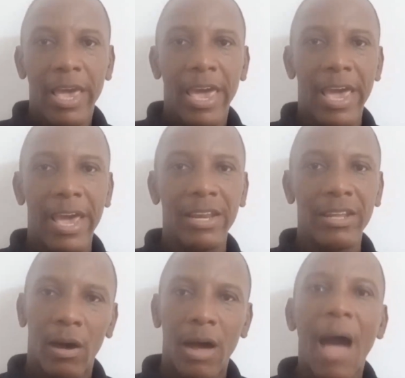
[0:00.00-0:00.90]

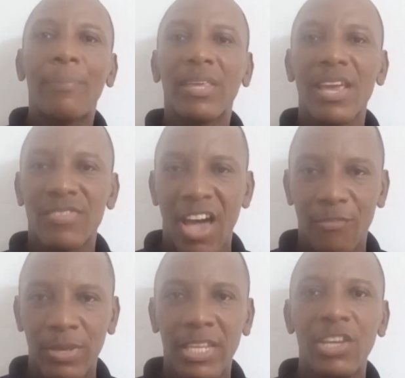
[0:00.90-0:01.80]
And applicants
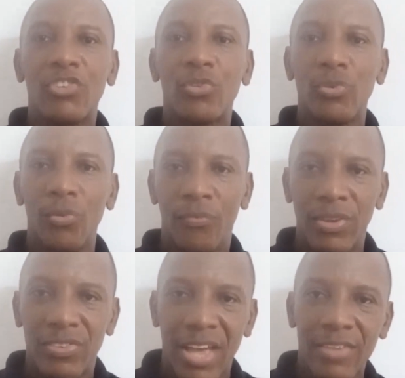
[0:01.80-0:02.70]
have been issued
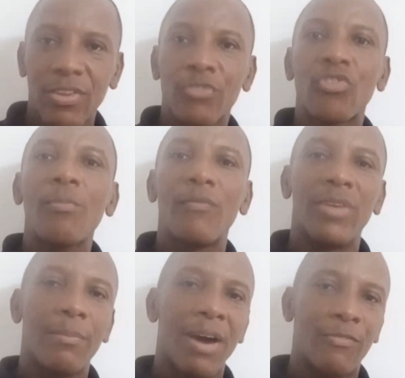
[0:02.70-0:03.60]
visas. Some of
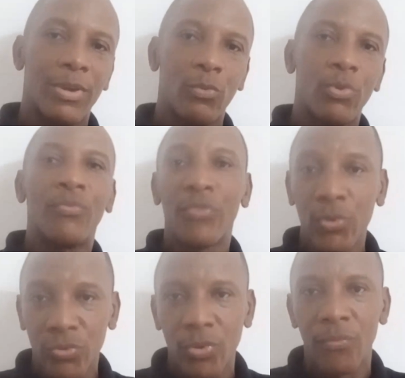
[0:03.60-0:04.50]
them have been
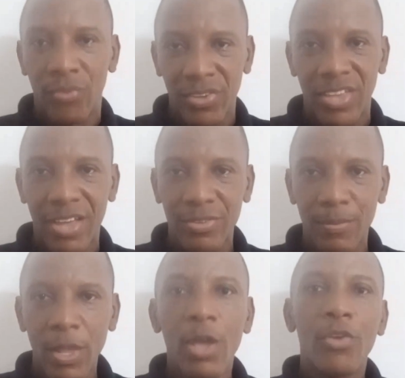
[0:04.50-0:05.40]
refused visas.
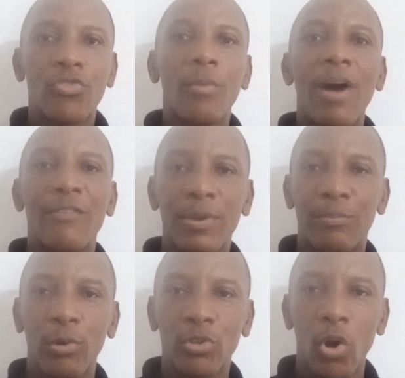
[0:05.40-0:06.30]
Some have been
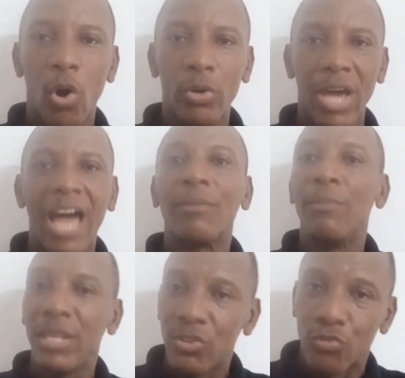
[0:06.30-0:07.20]
put on
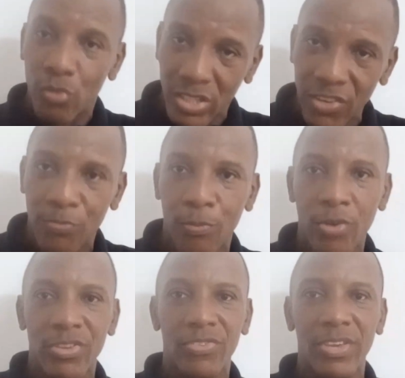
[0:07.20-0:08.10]
administrative
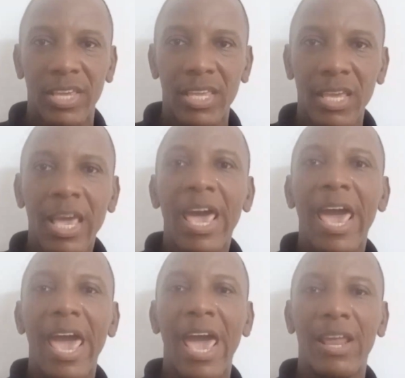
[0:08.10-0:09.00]
processing
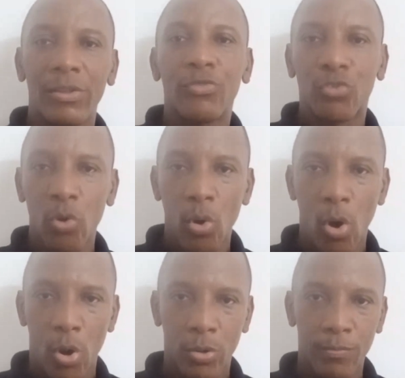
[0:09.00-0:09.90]
and so
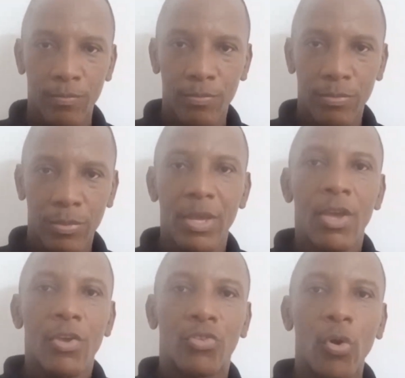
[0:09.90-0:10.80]
on.
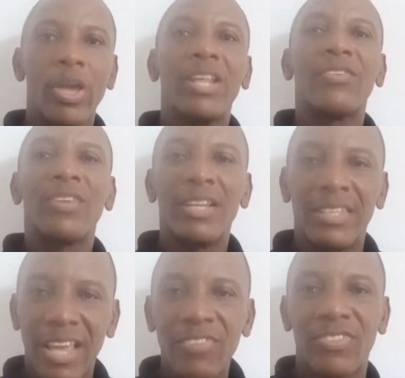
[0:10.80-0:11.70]
So it is
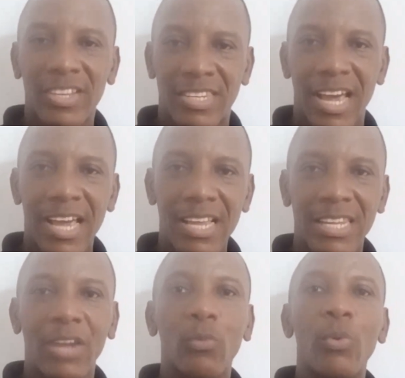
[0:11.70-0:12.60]
this data
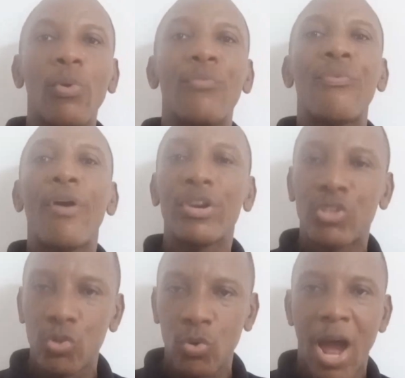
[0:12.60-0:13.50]
that we refer
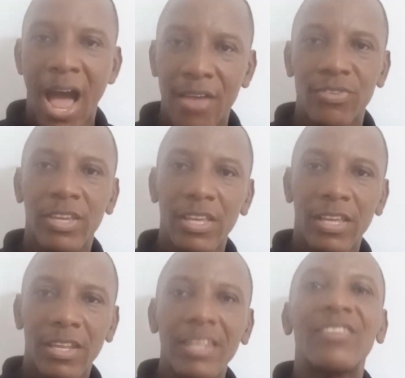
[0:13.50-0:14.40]
to as
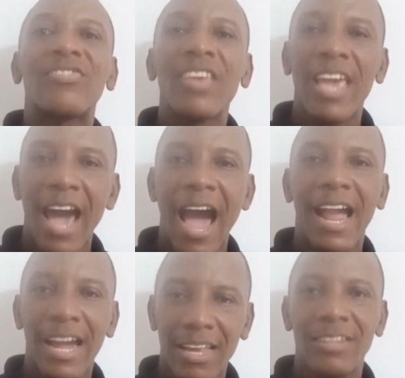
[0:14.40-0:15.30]
the
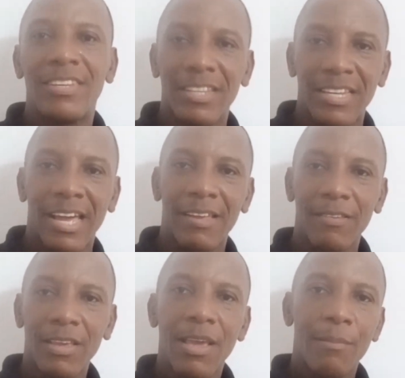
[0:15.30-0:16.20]
CEAC data
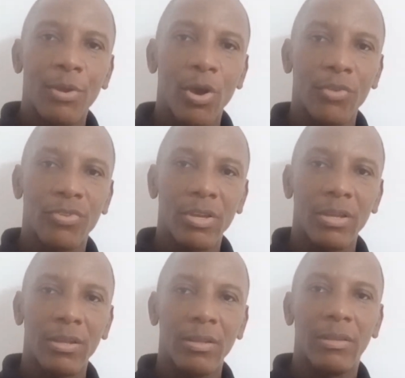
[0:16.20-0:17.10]
because
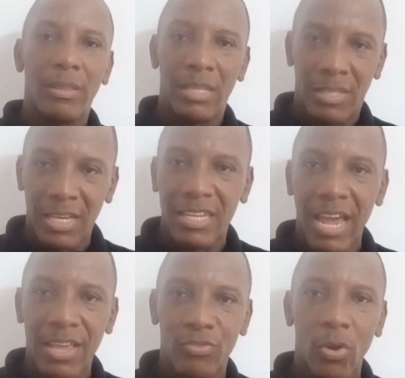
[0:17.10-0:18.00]
the data
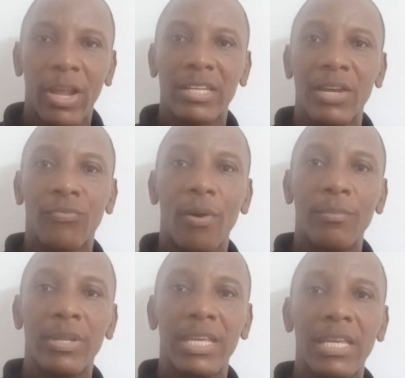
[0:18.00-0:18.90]
is collected
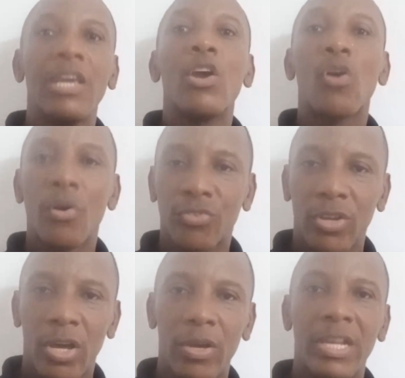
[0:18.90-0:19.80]
from the
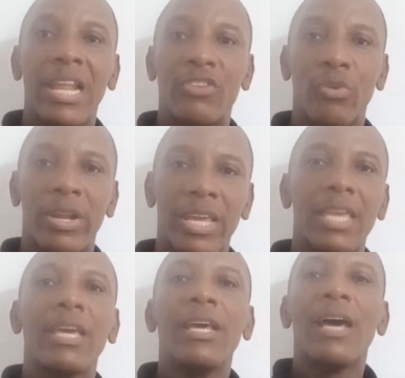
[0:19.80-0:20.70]
Consular
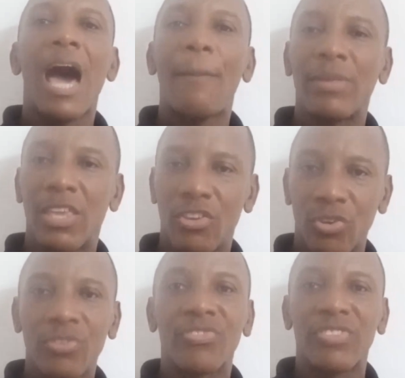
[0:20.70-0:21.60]
Electronic
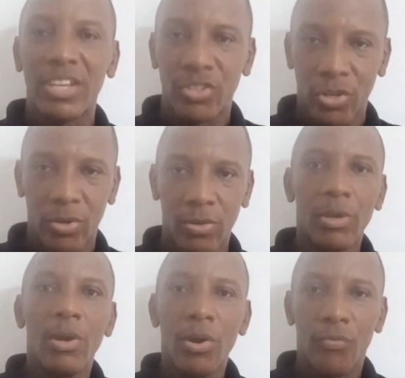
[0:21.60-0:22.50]
Application Center,
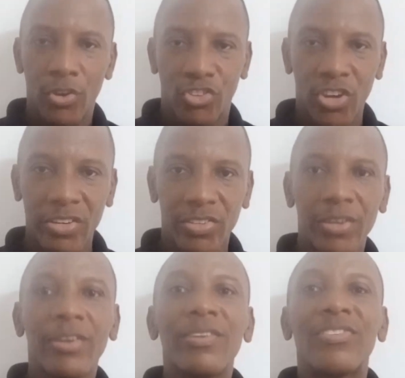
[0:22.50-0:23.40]
for short,
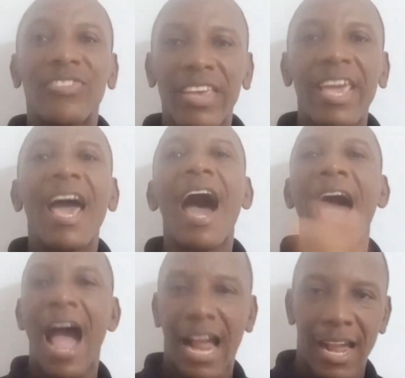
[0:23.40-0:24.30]

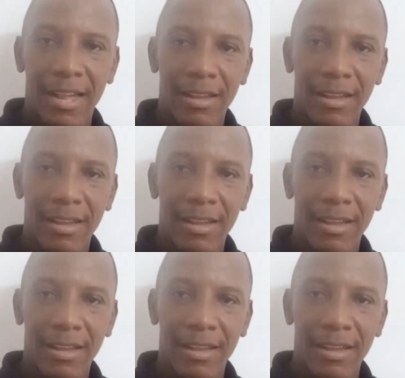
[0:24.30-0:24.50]
CEAC.